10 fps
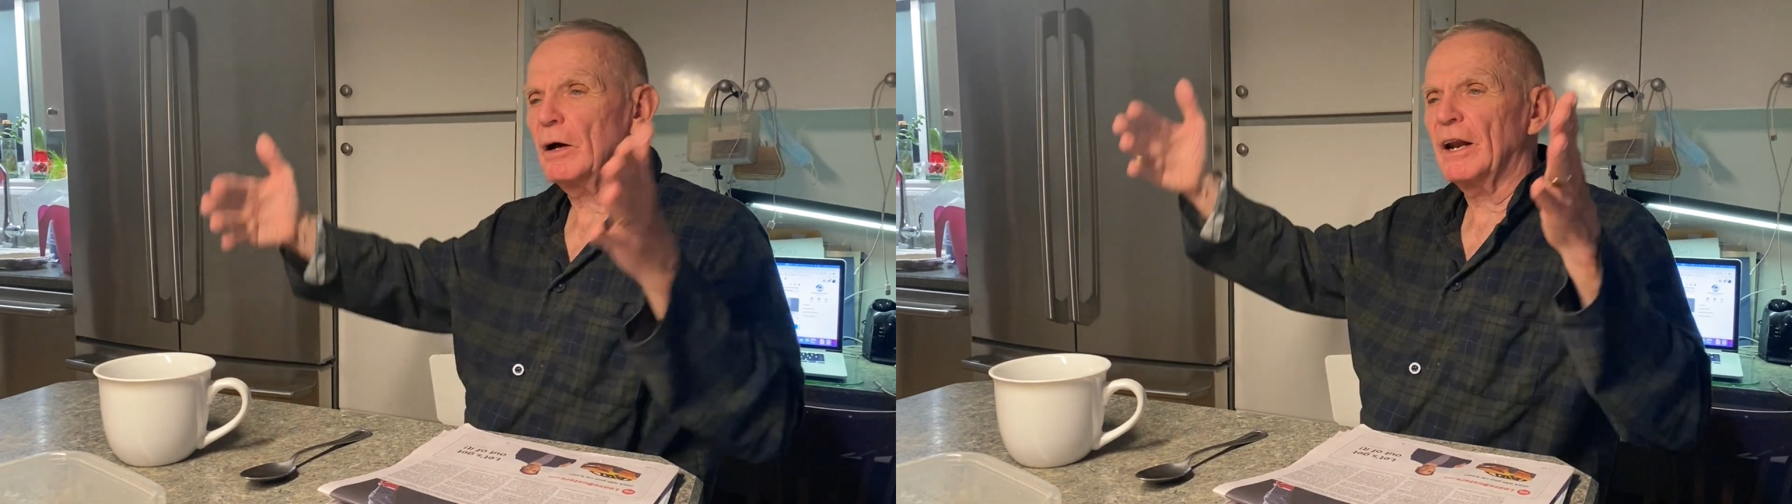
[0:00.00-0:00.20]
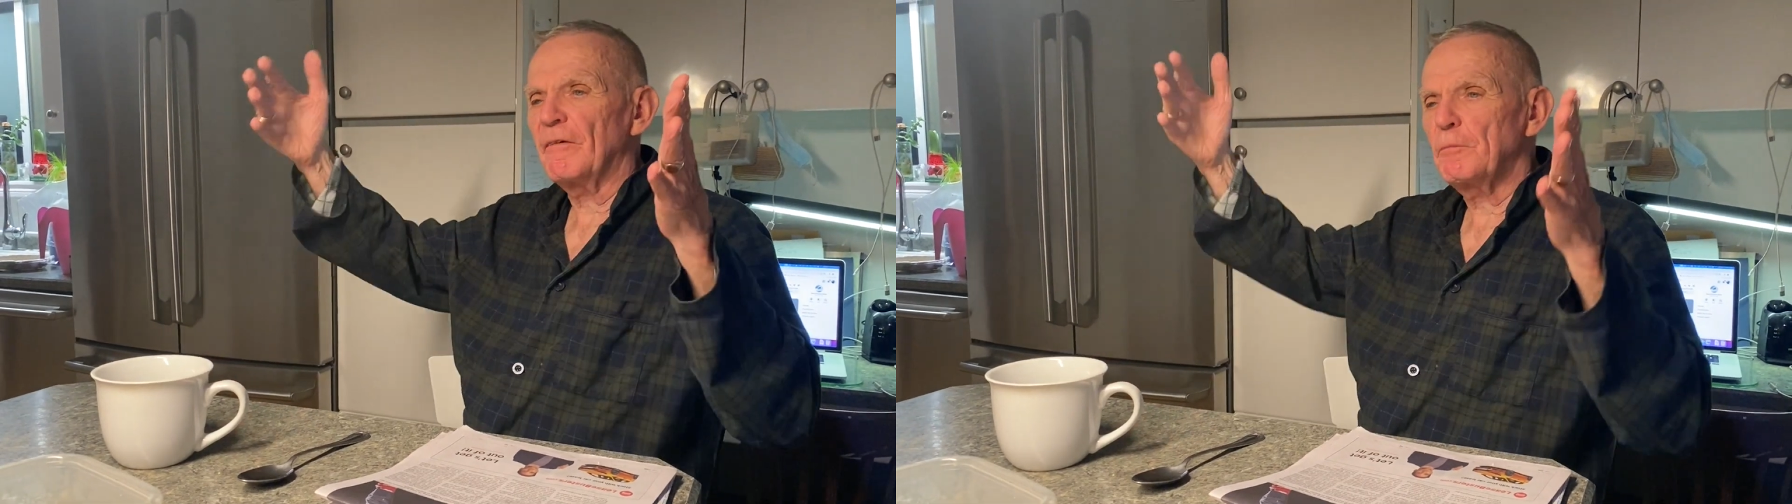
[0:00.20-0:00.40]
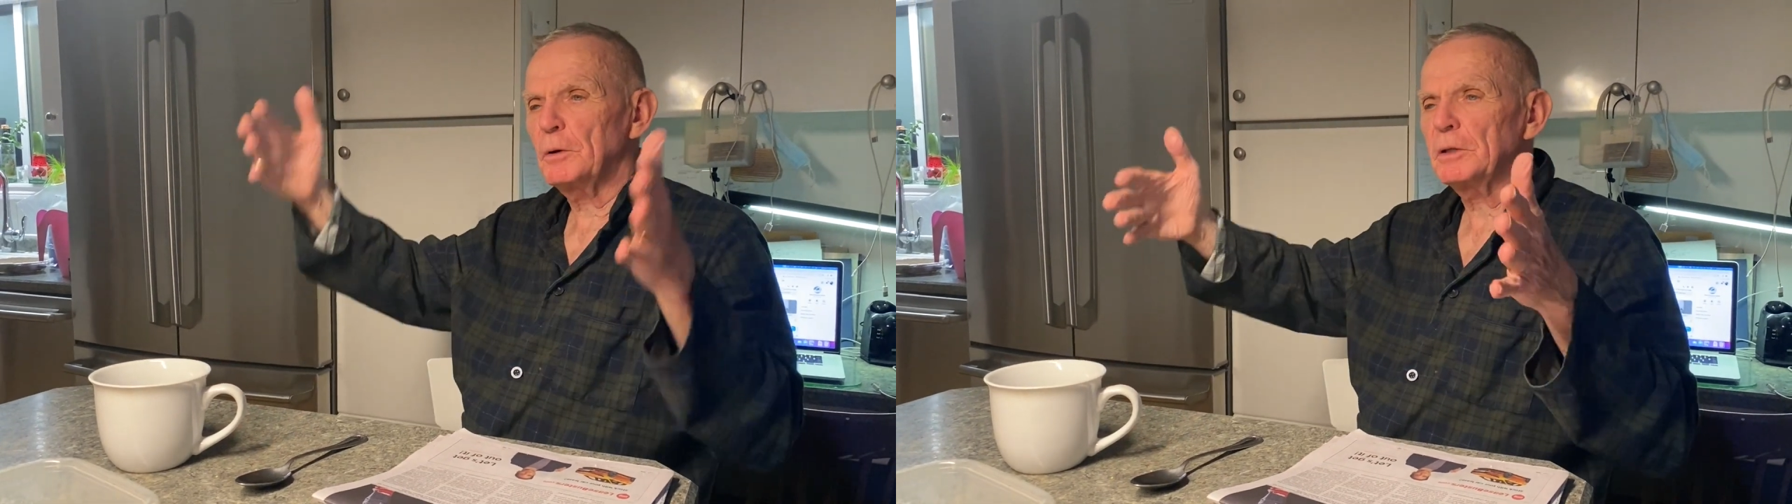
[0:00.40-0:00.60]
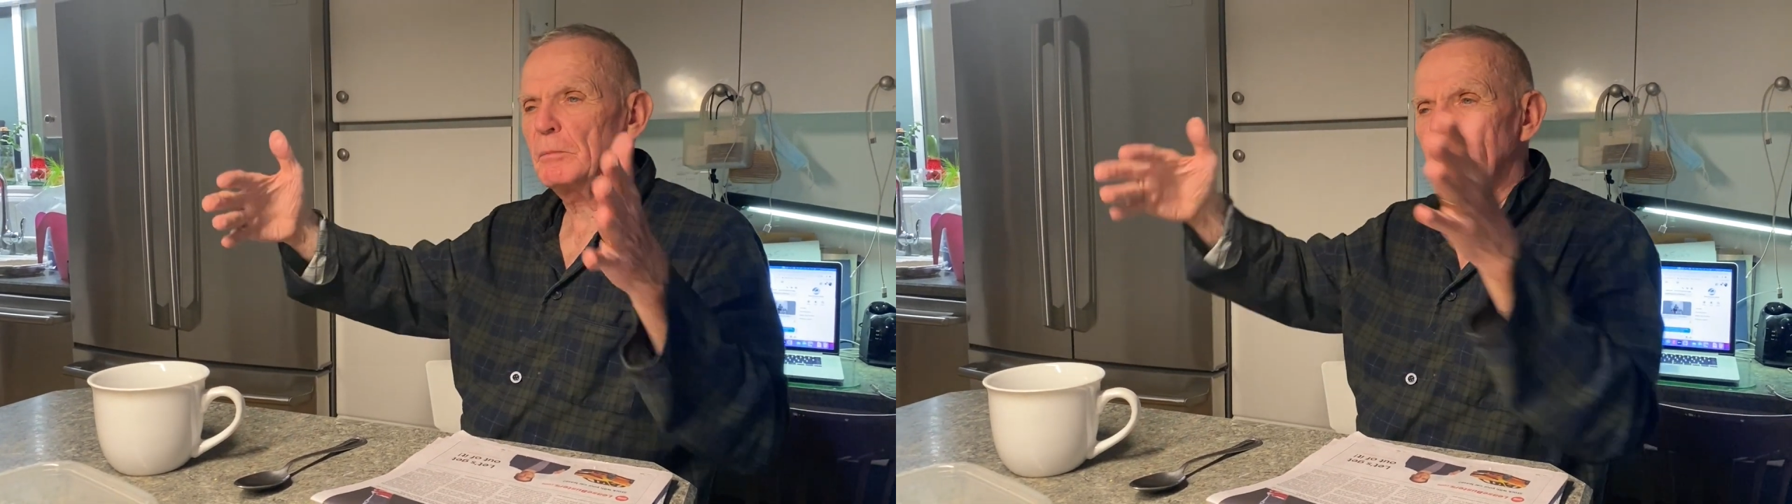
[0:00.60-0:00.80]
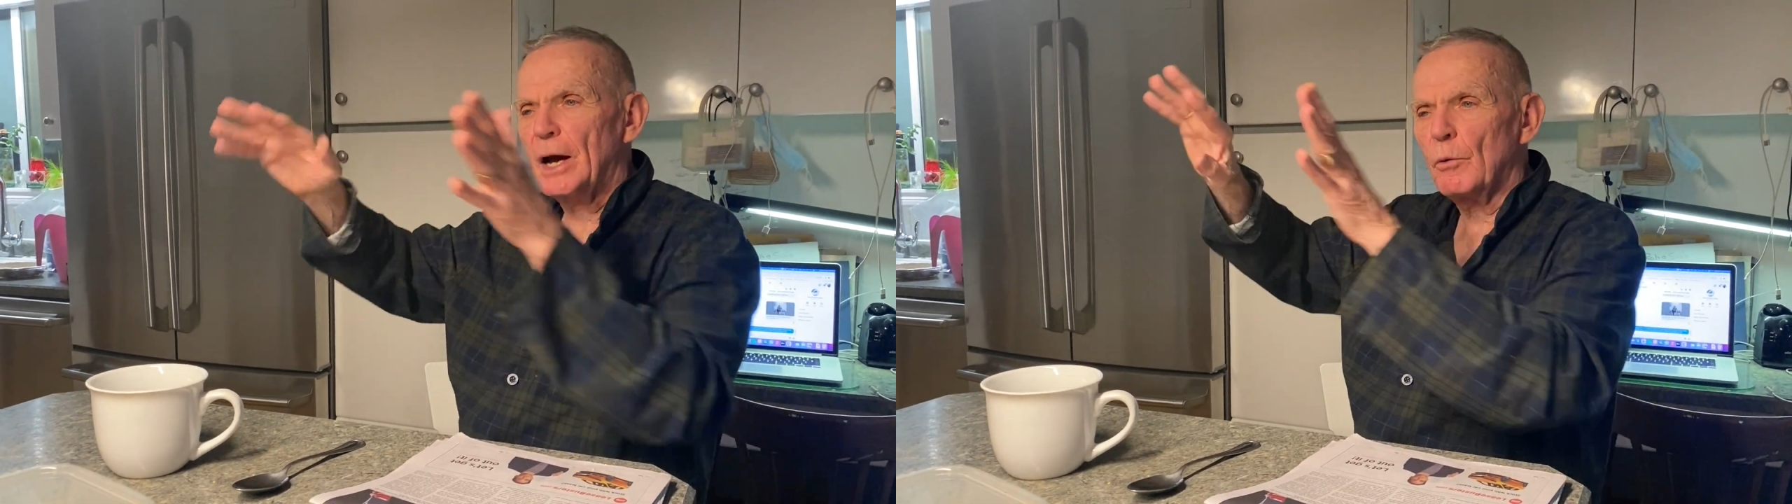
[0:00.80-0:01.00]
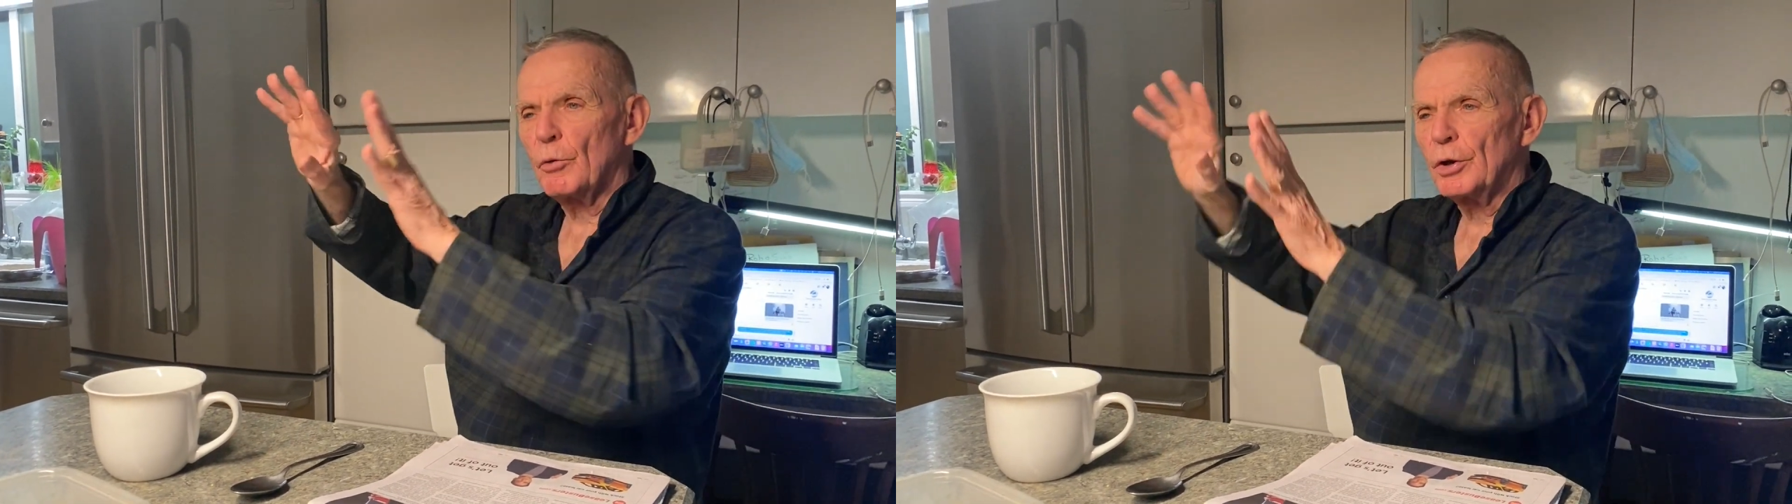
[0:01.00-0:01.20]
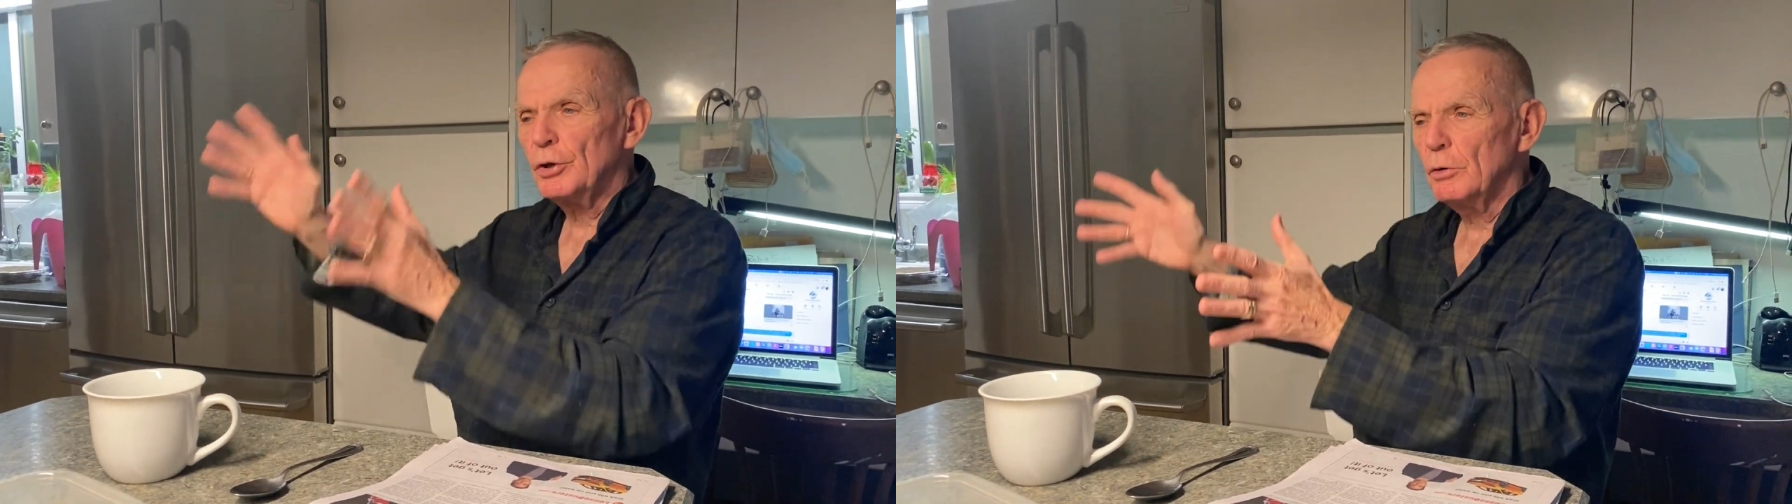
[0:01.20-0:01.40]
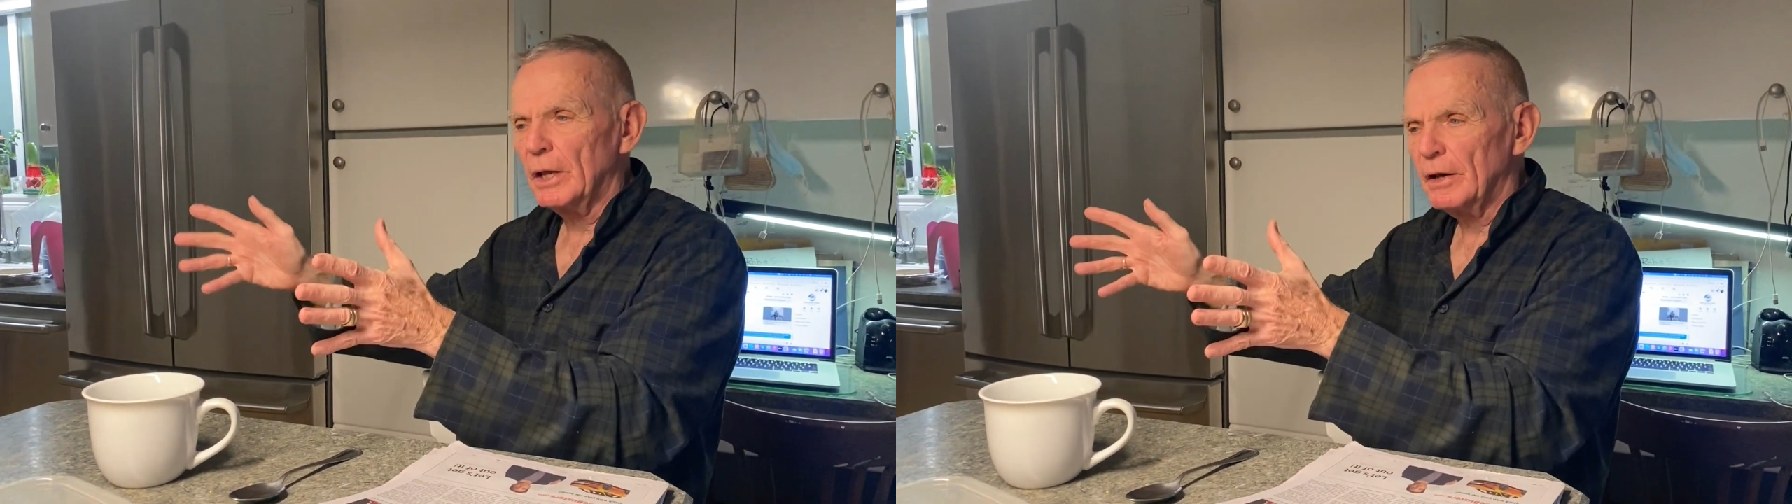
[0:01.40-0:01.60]
and I've put them down where
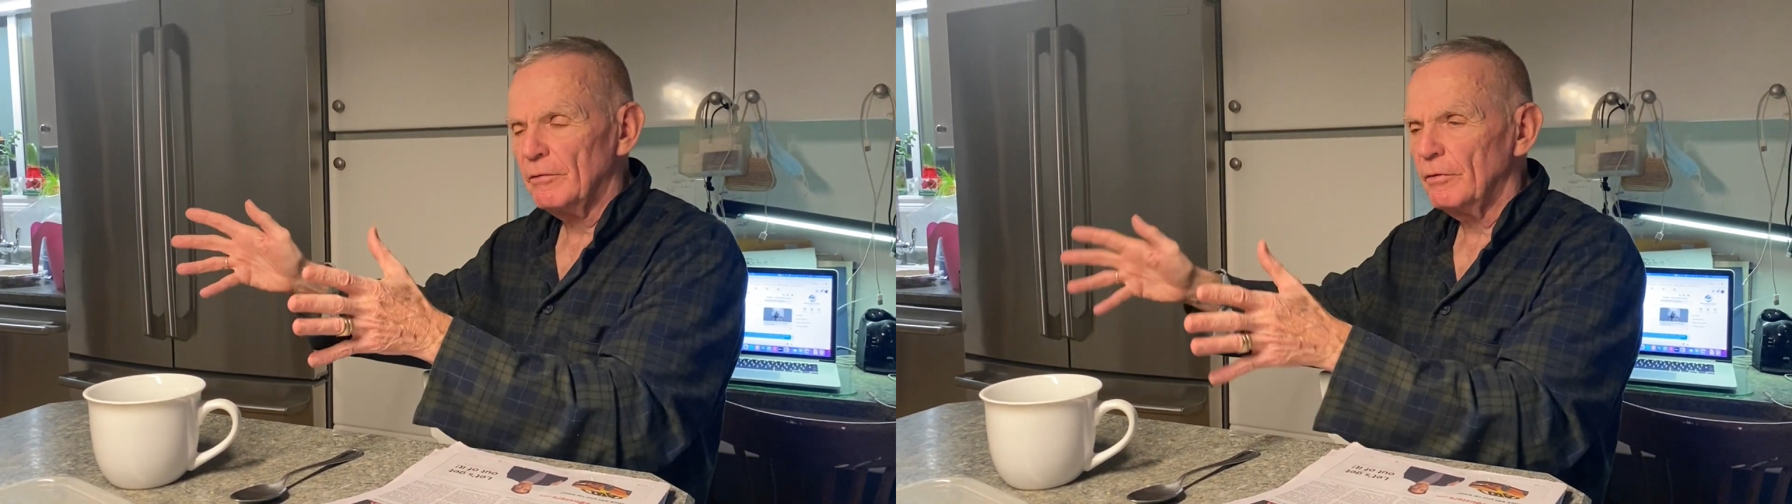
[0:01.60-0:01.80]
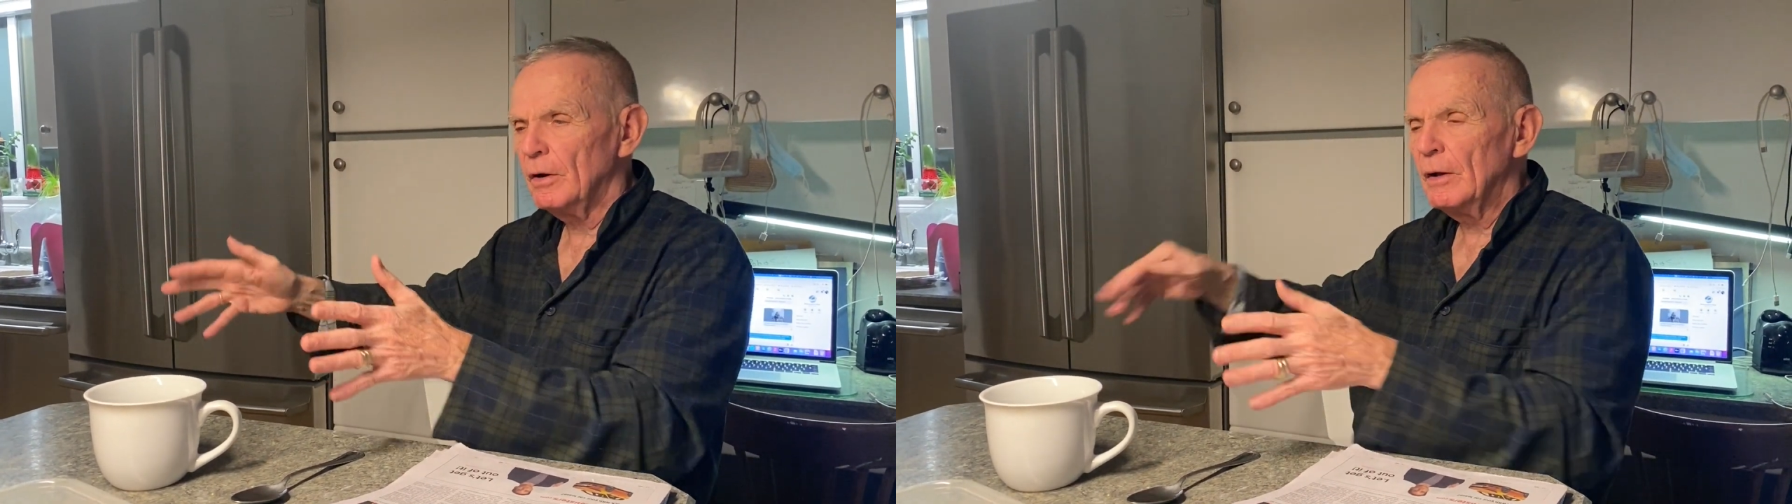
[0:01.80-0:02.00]
you live,